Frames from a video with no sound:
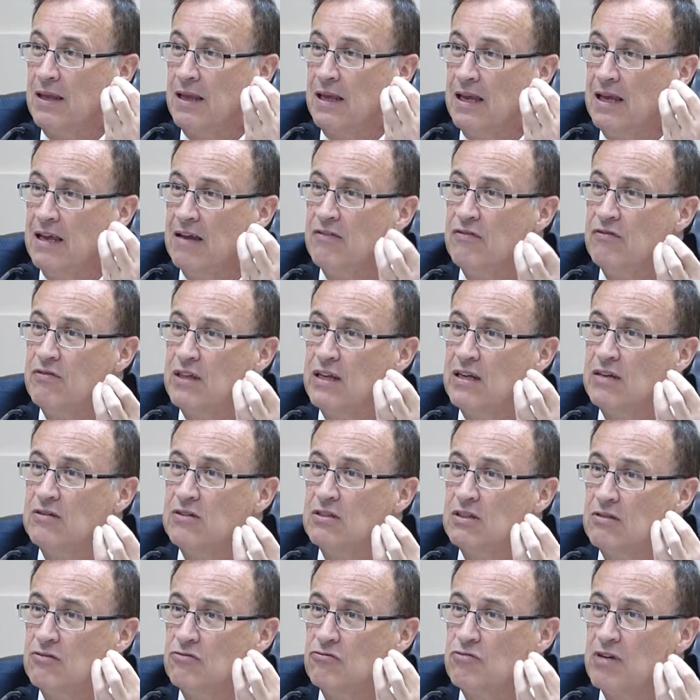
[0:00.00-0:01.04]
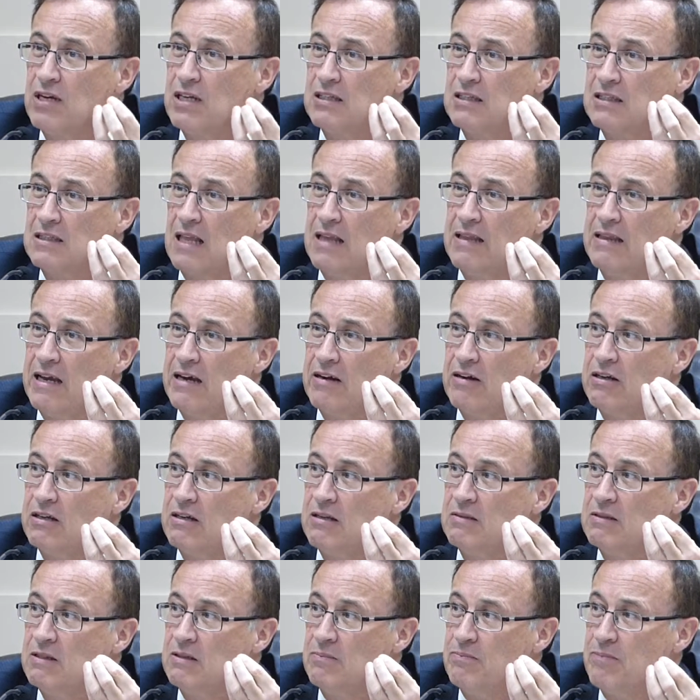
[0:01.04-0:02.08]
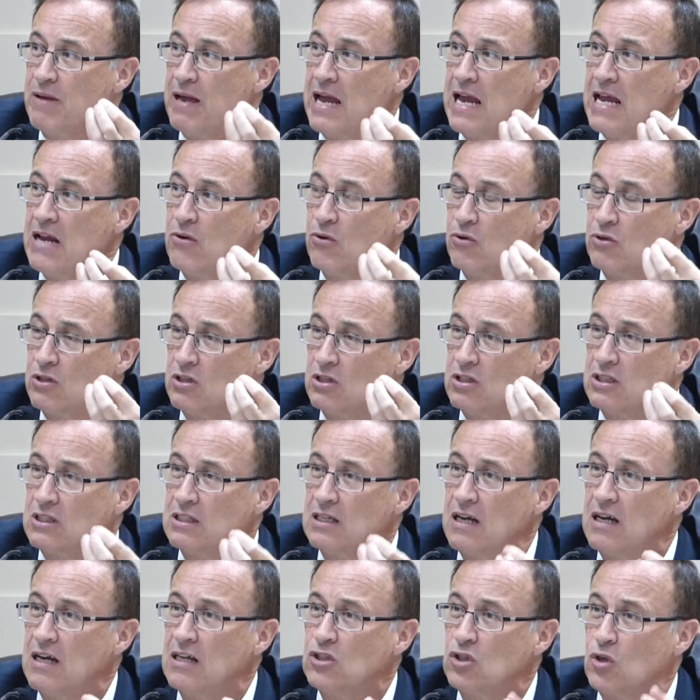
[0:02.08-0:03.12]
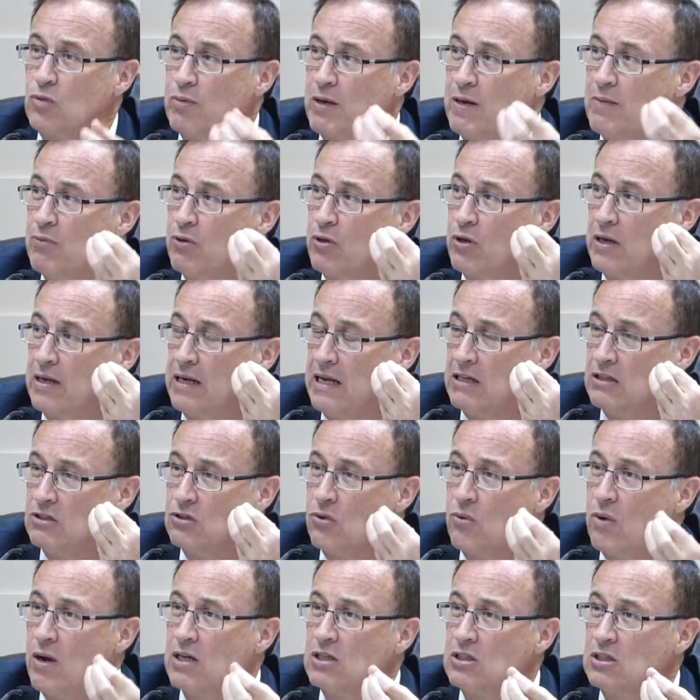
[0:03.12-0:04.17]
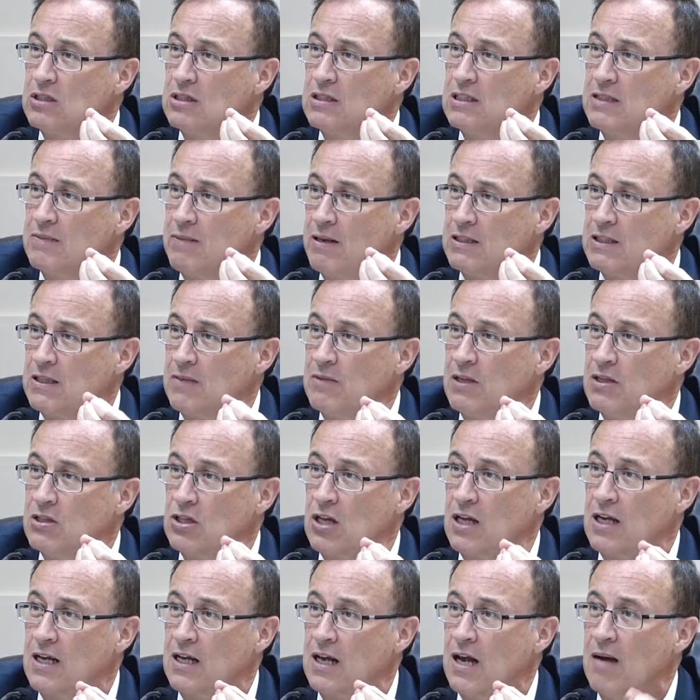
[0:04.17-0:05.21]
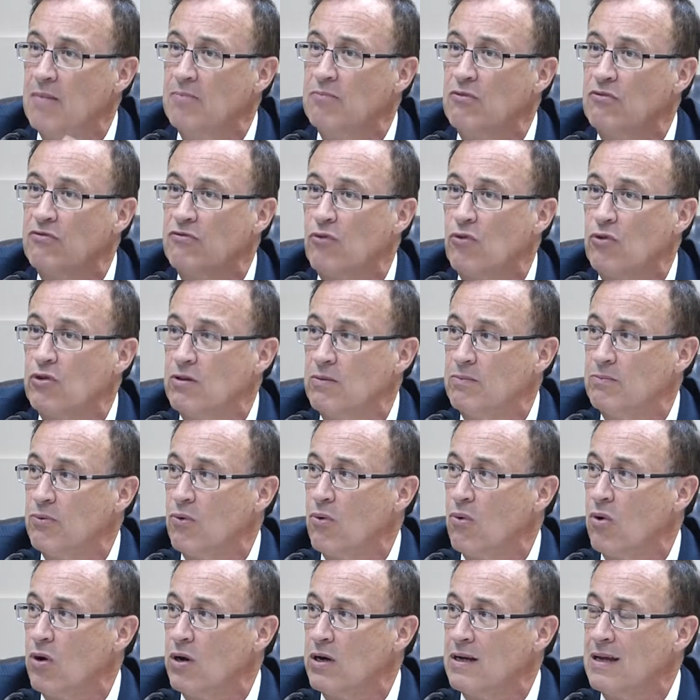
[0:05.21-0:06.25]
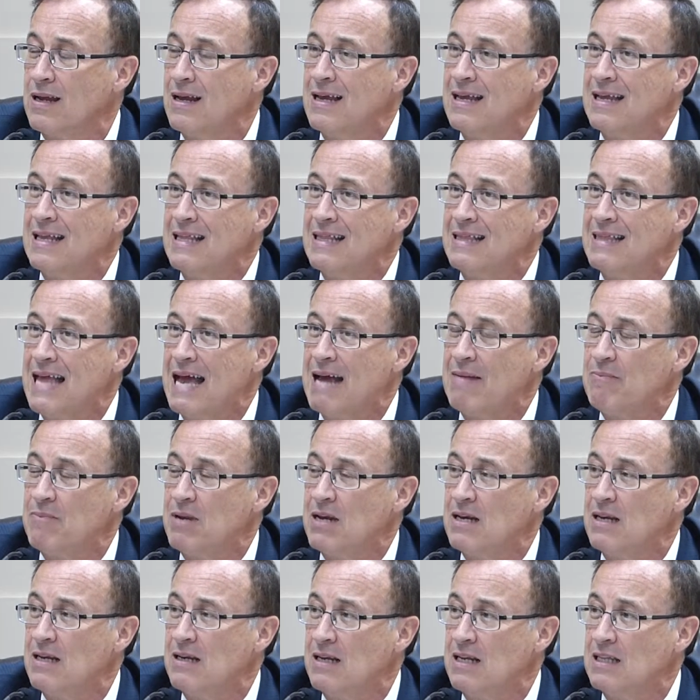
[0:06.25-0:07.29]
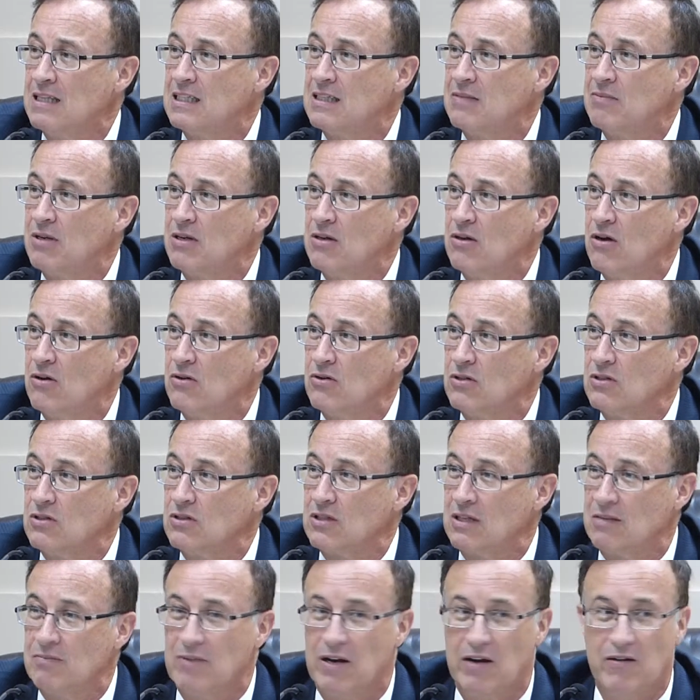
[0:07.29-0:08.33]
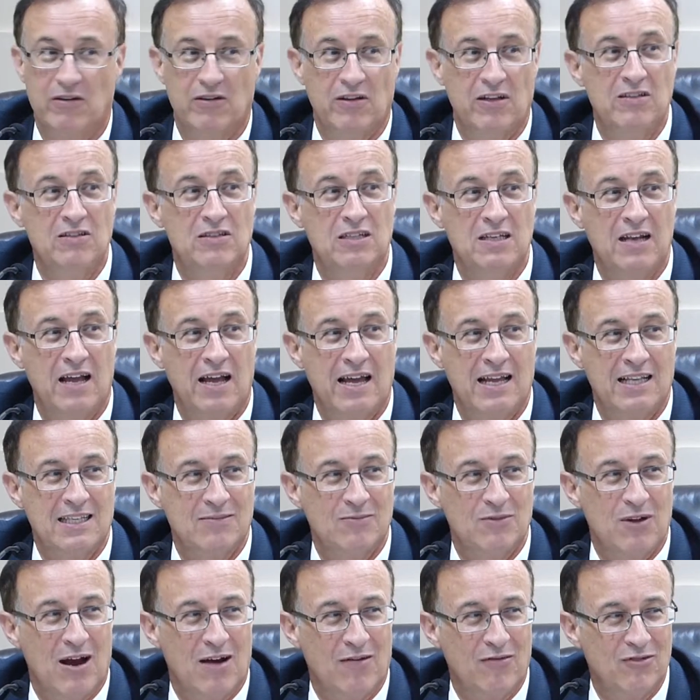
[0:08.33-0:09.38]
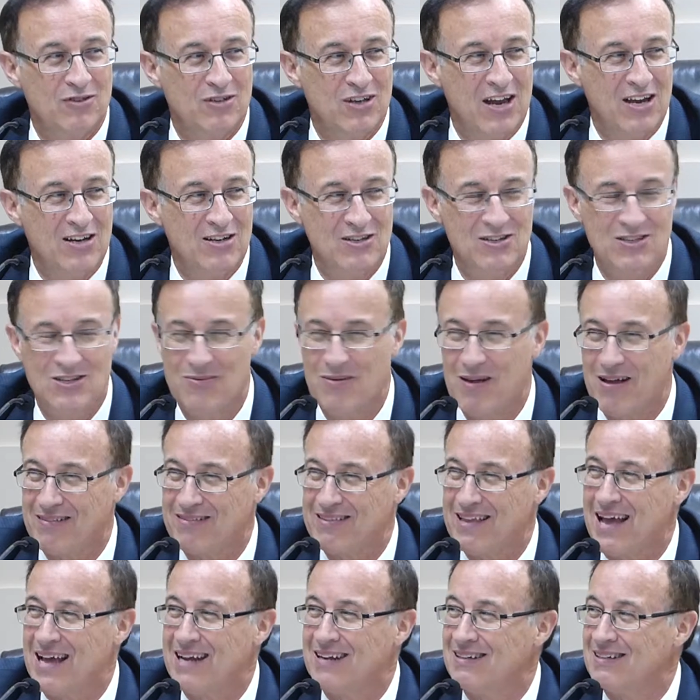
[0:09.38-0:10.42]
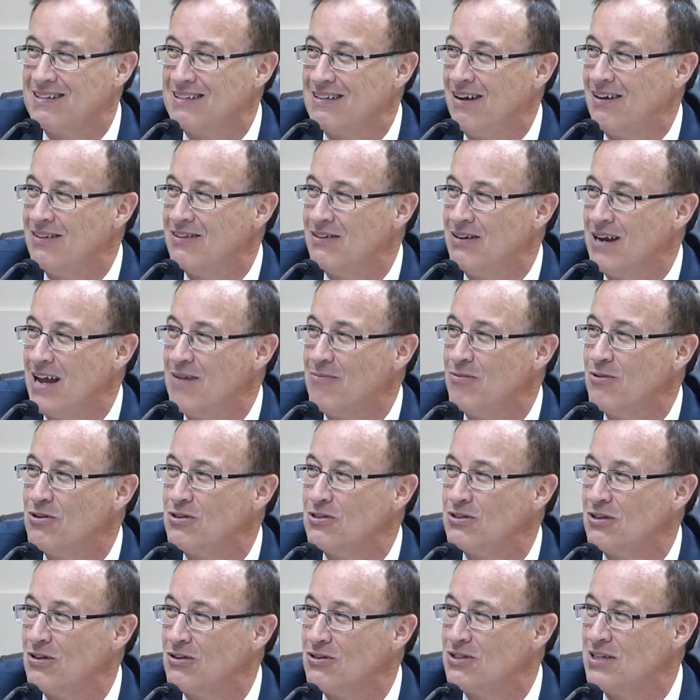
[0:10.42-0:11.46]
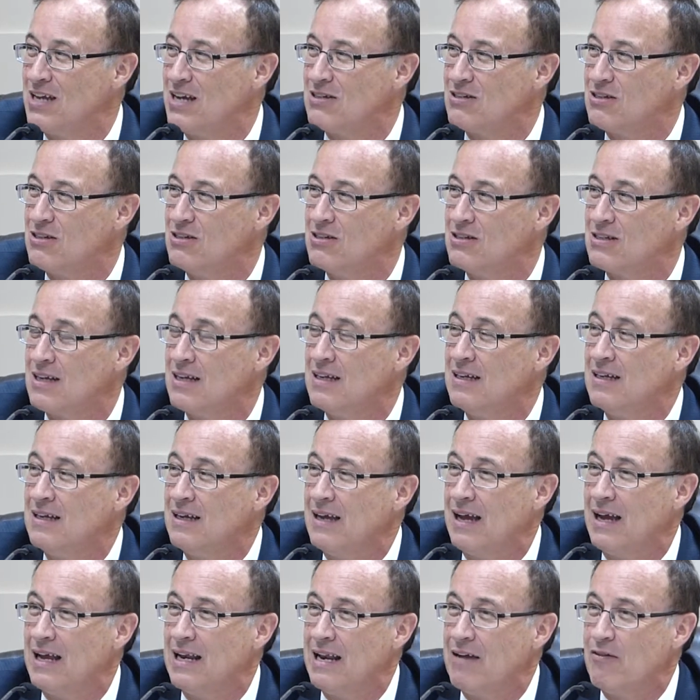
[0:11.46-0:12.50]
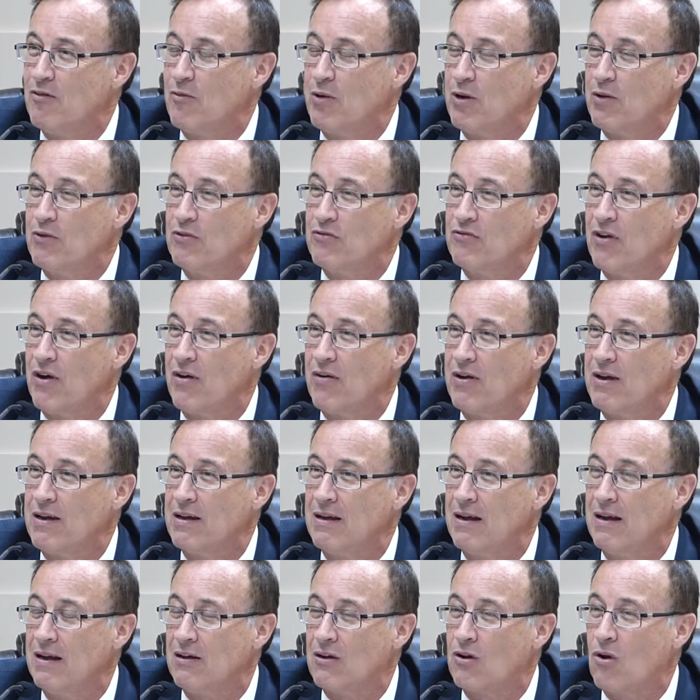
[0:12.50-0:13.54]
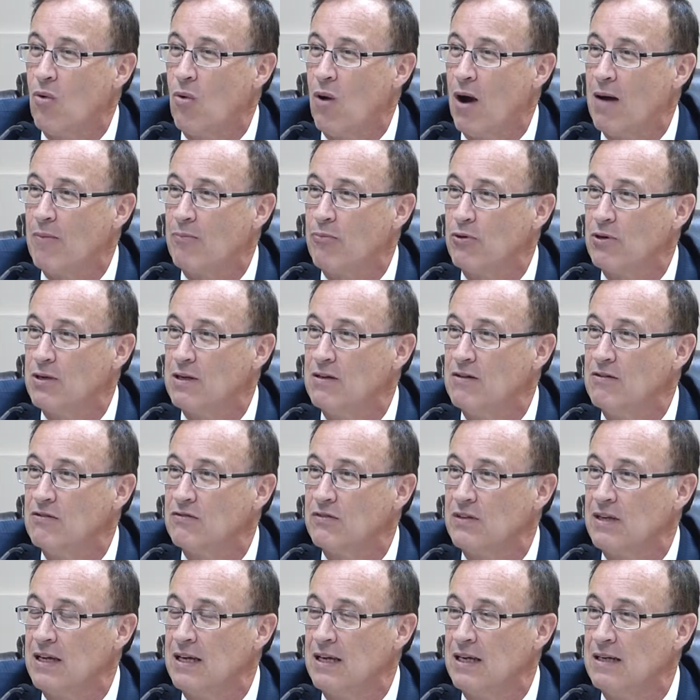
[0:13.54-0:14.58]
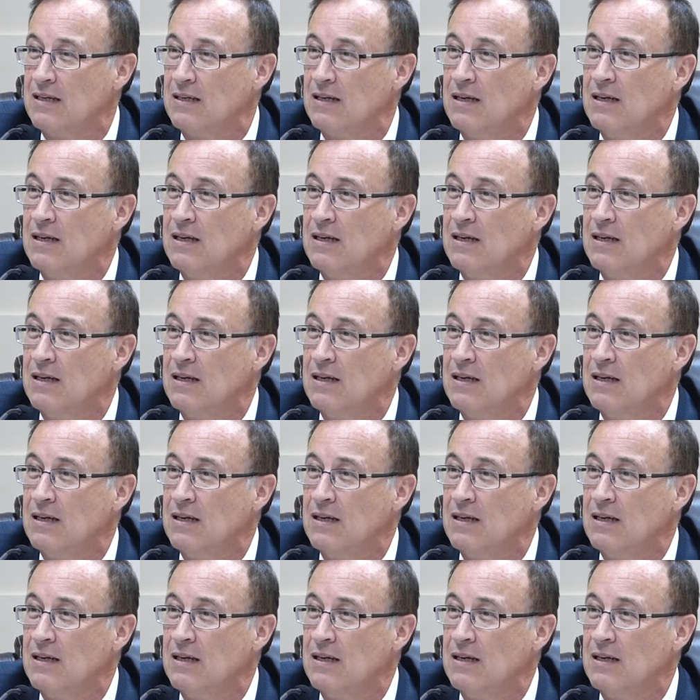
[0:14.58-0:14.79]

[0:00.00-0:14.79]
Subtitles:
if there's the risk that they're going to debate or discuss, or people are going to ask questions about something that's going to come before the board, that meeting needs to be noticed. And Mary Lindsay and I had some conversations about that and other neighborhood associations, and everybody was very cooperative in